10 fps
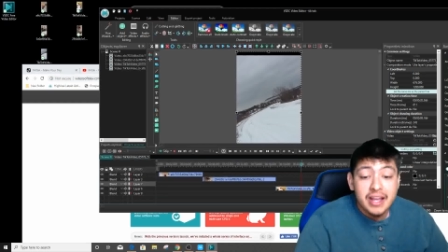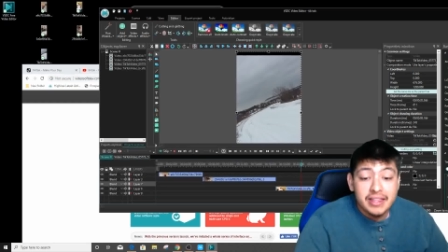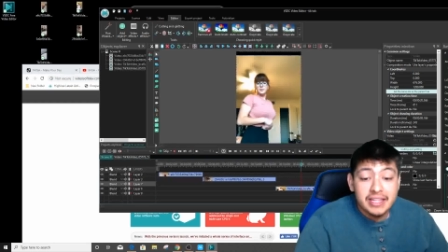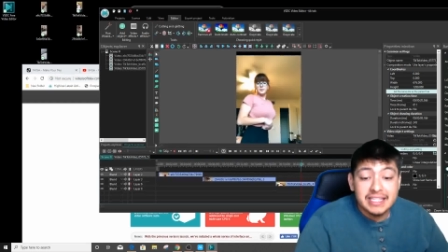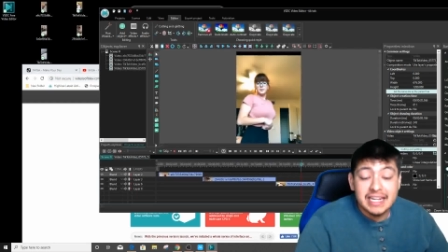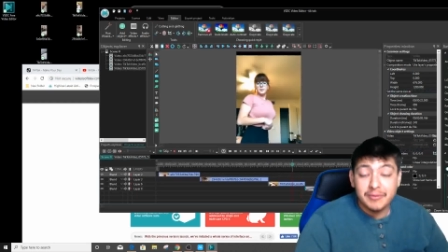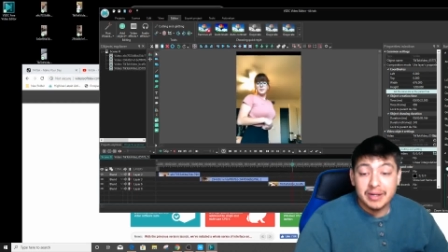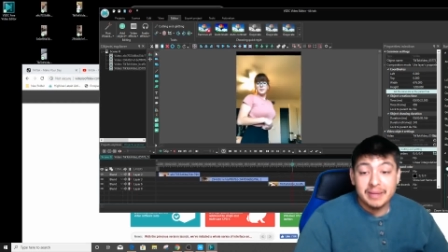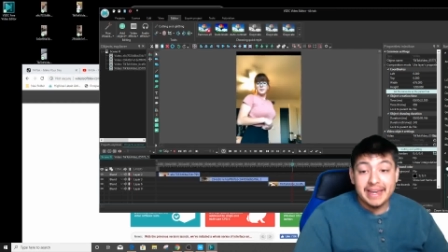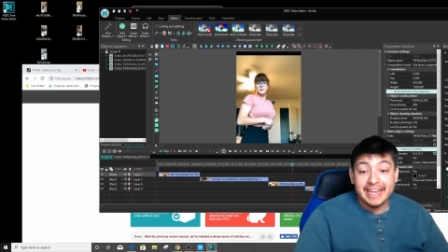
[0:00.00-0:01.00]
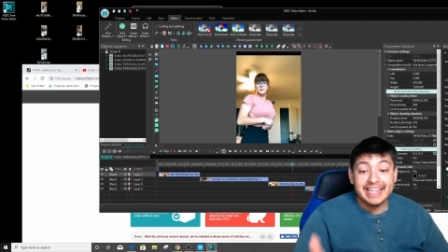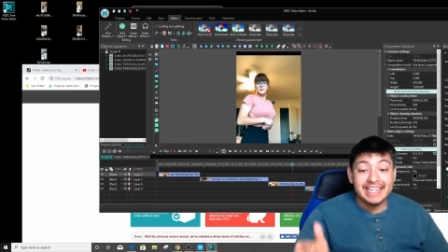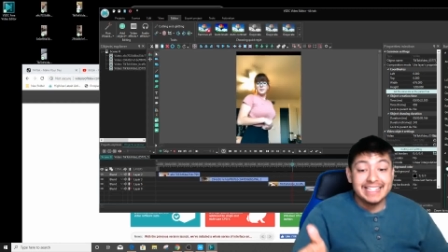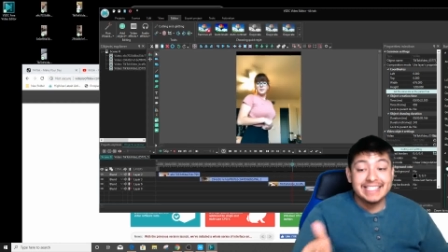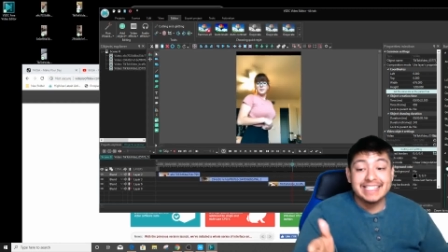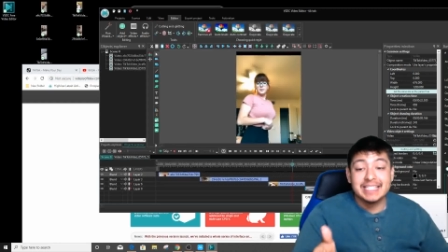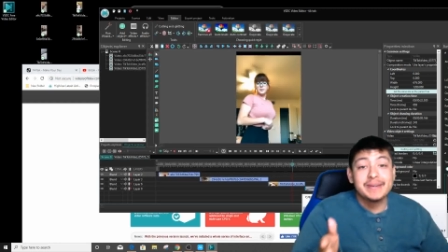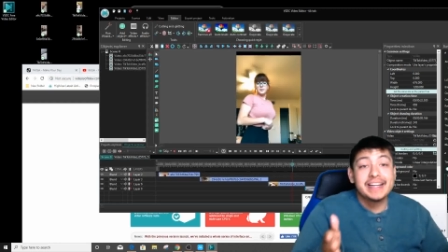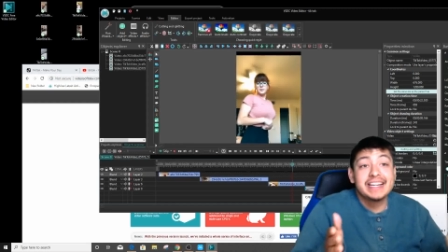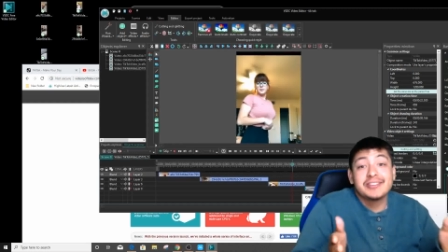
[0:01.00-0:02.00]
That's not really making any sense,
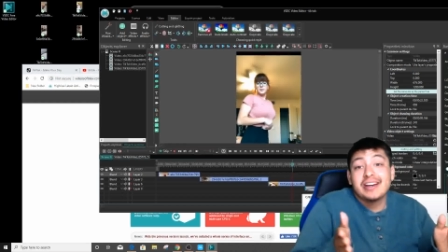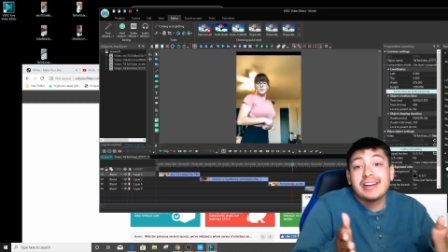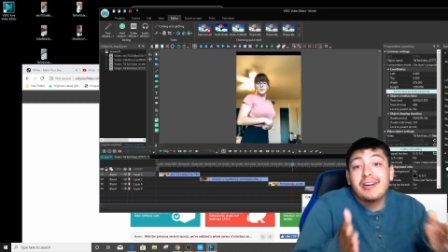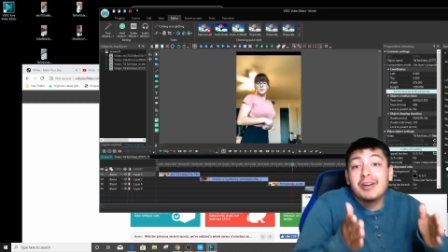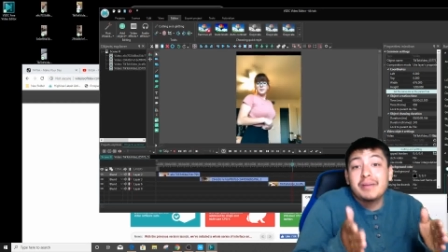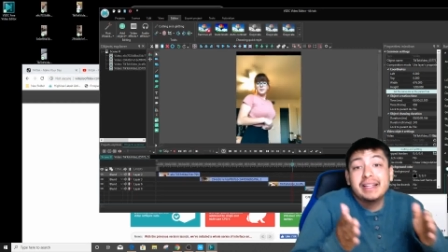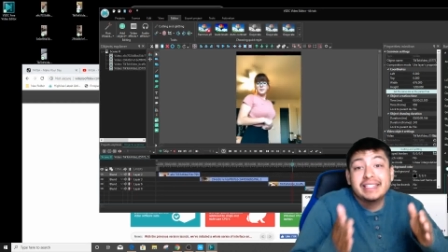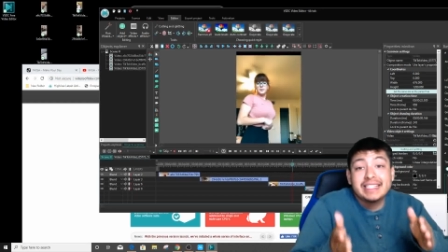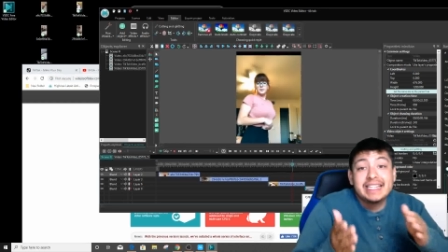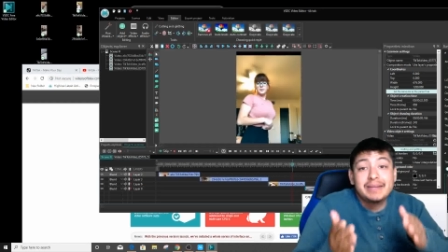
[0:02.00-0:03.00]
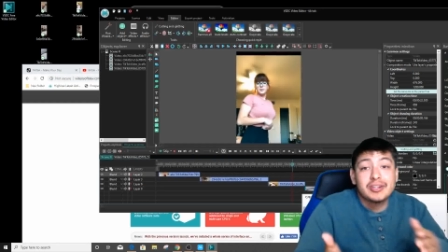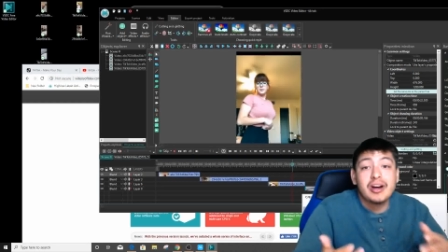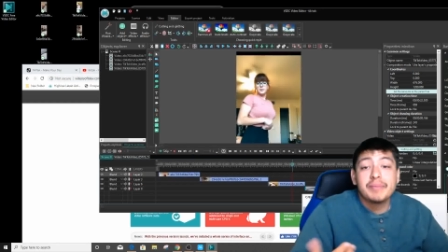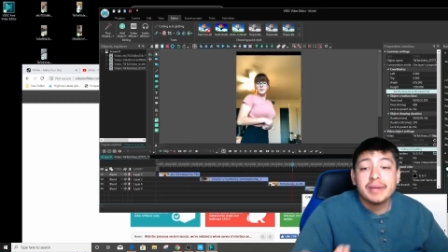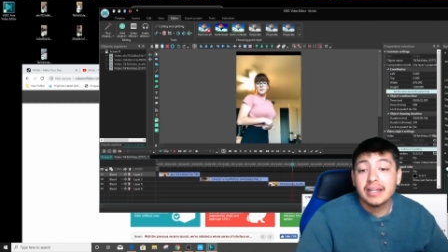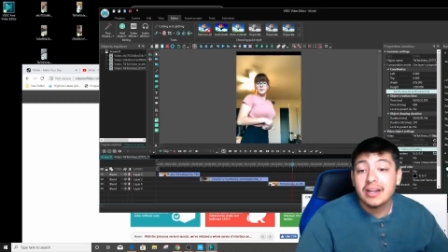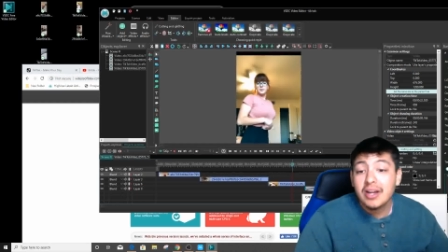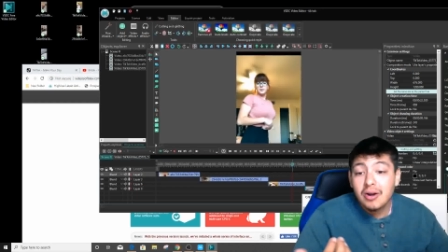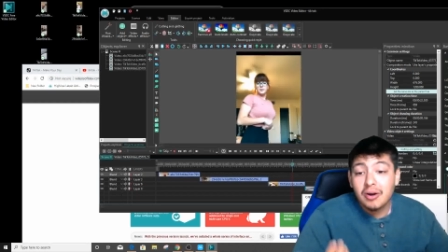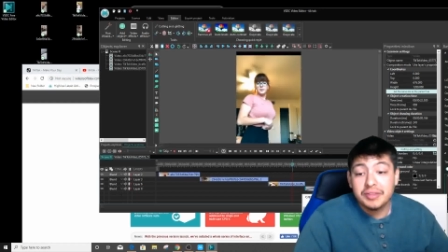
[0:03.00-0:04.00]
because they're not all about the same topic
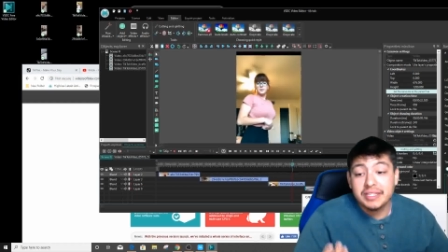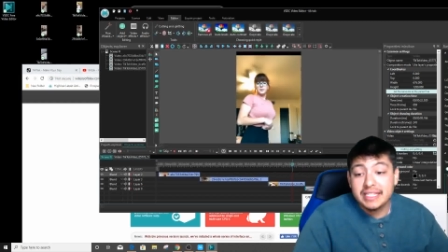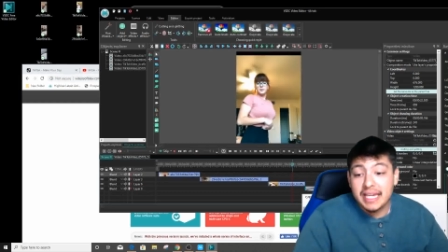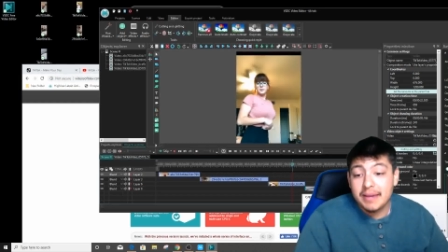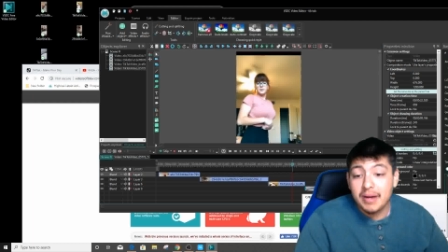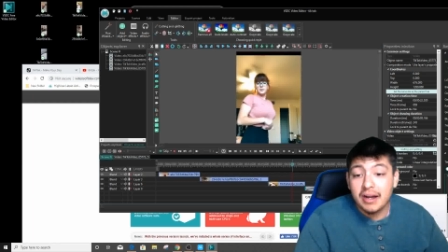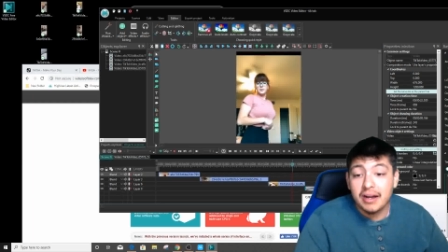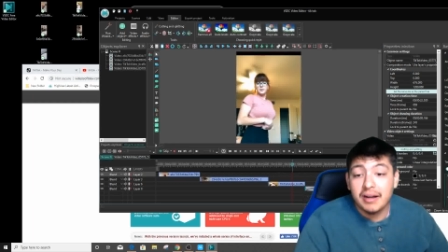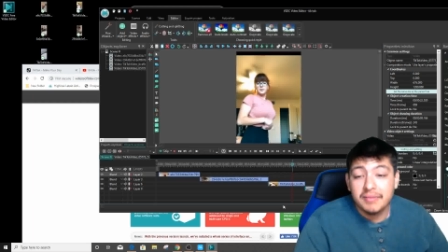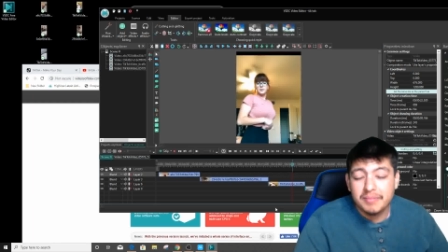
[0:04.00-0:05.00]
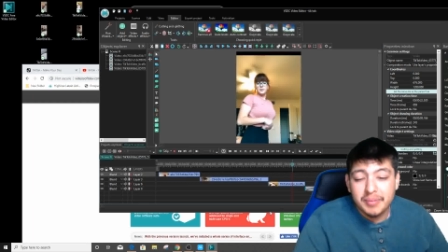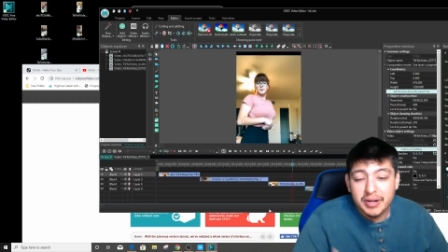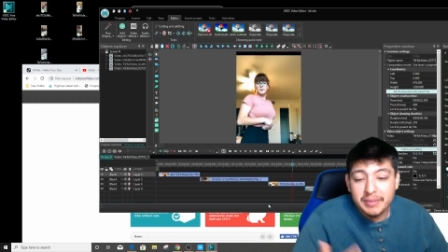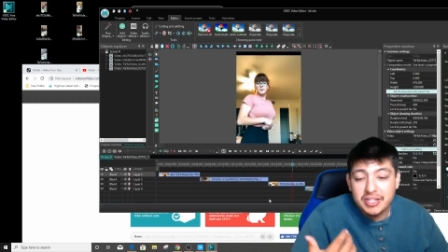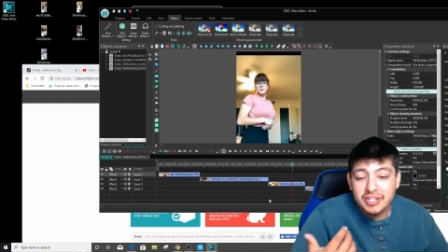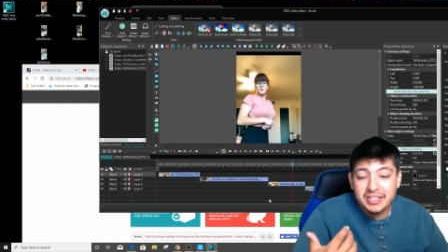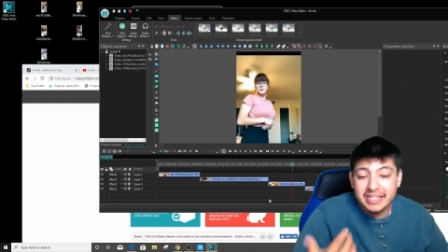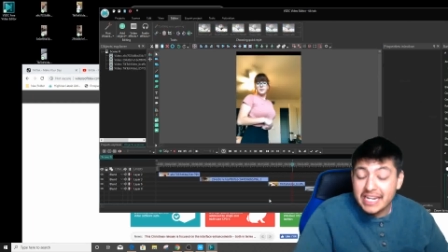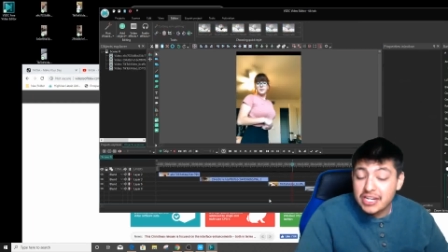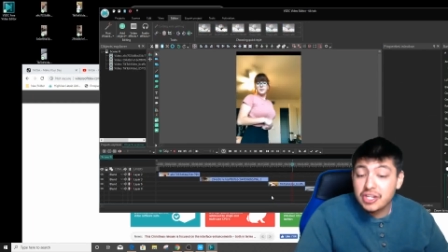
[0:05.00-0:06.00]
or the same uh, pretty much
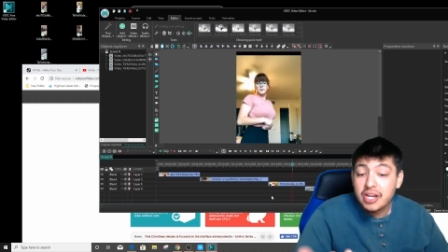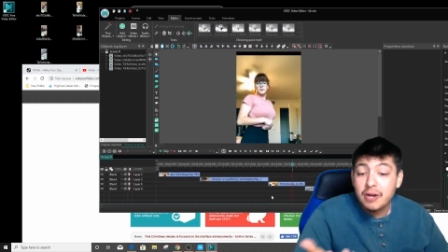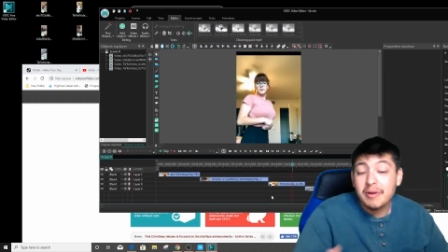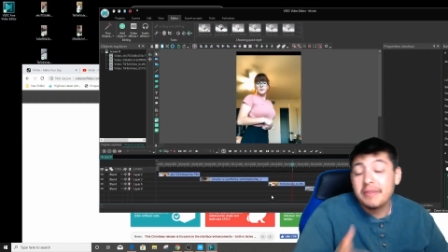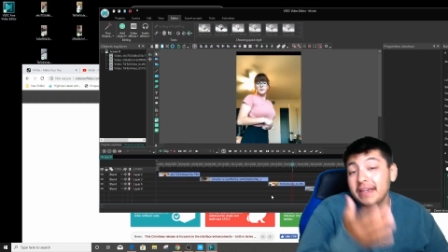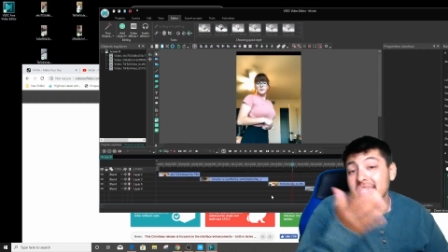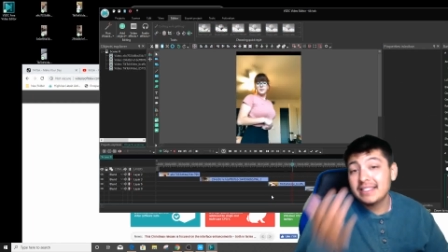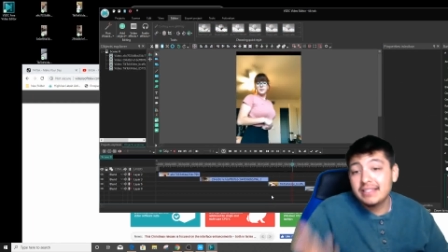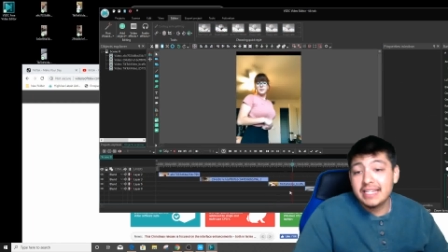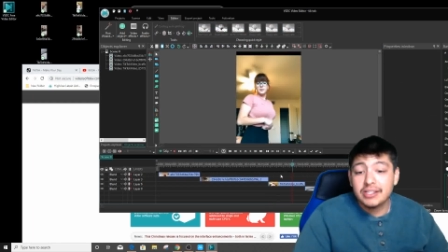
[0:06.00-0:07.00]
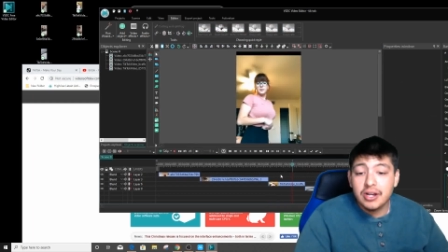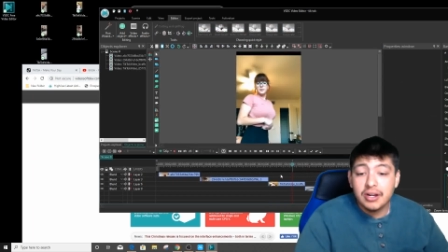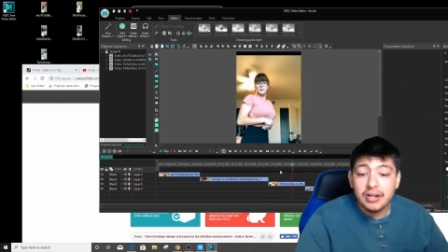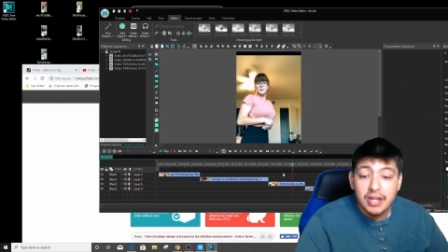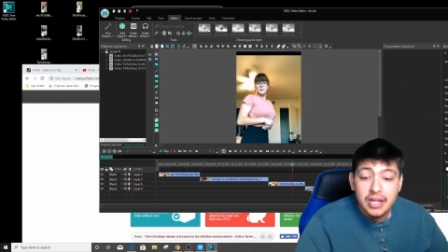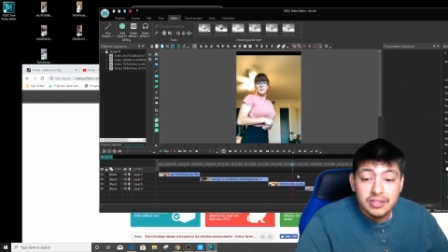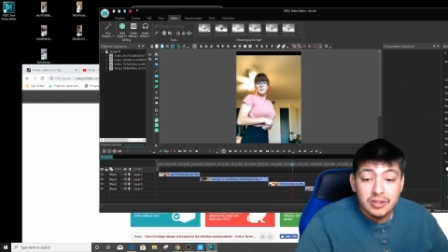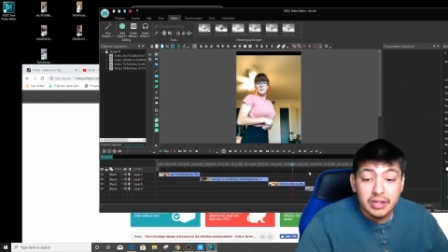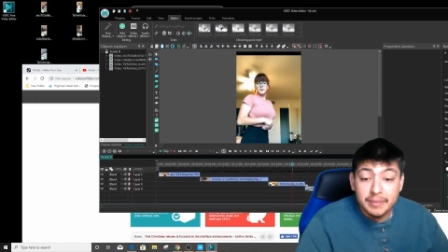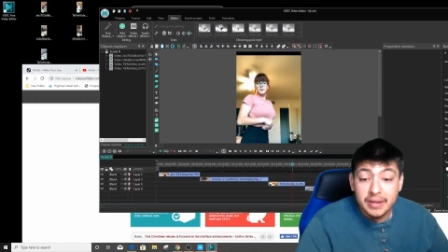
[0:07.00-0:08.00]
niche within TikTok.
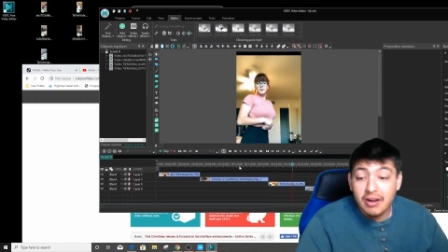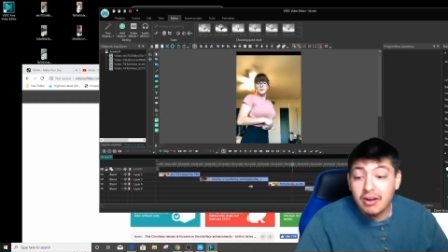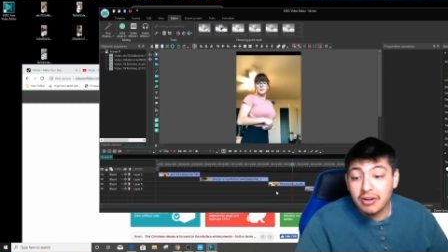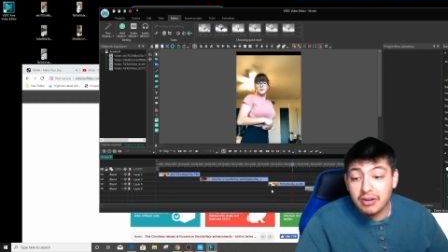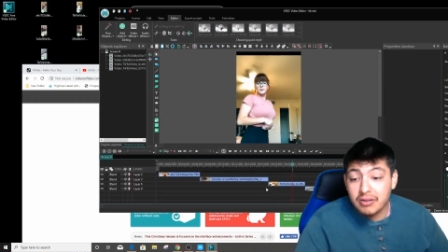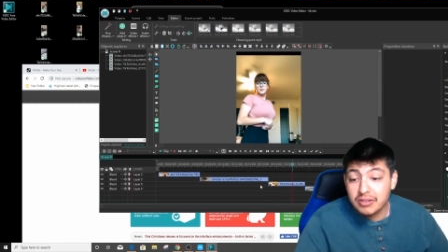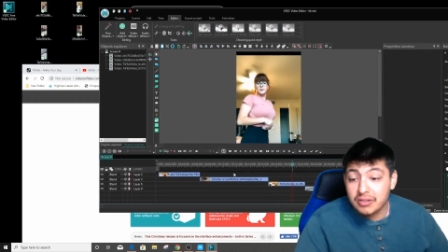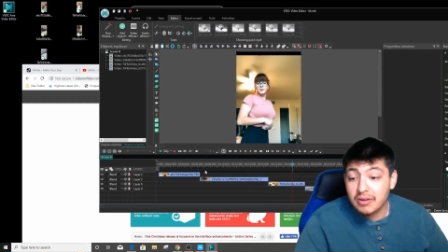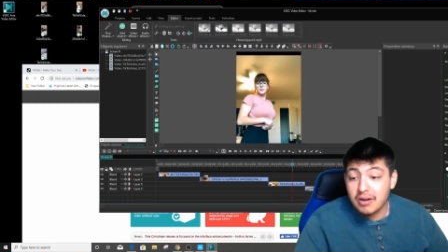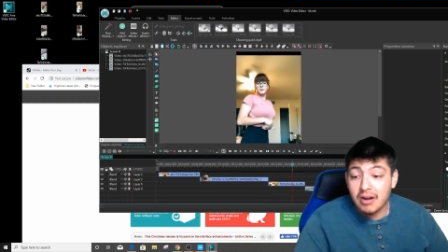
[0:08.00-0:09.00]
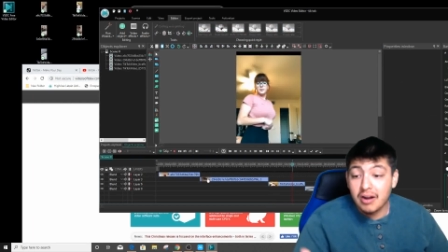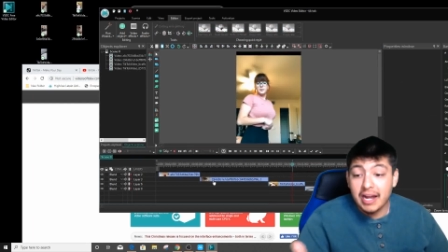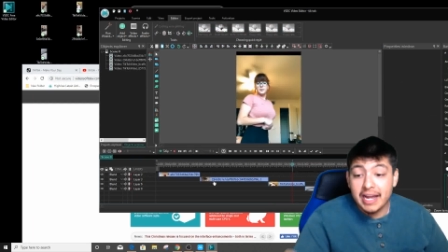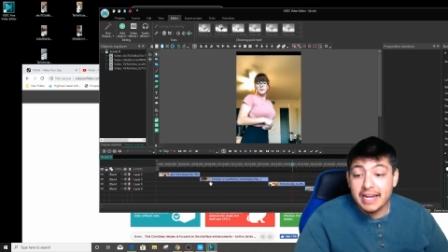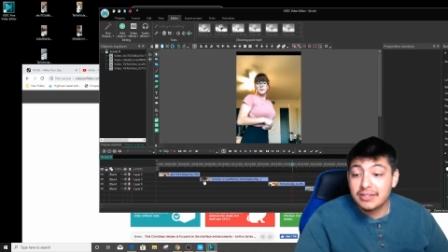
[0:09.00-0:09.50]
So it can be all girls or all guys